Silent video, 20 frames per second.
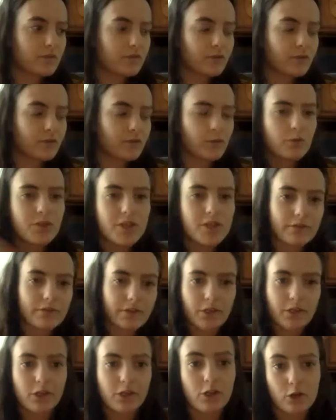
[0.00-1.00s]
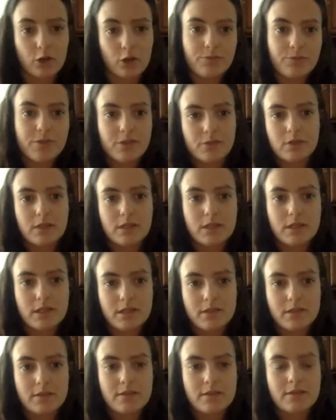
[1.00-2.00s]
for whichever your home school
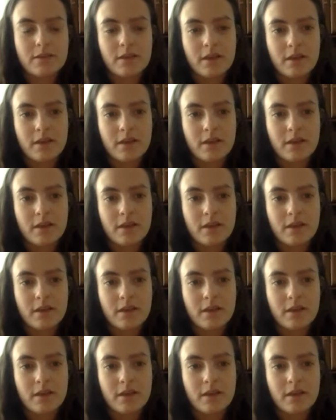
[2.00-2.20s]
is.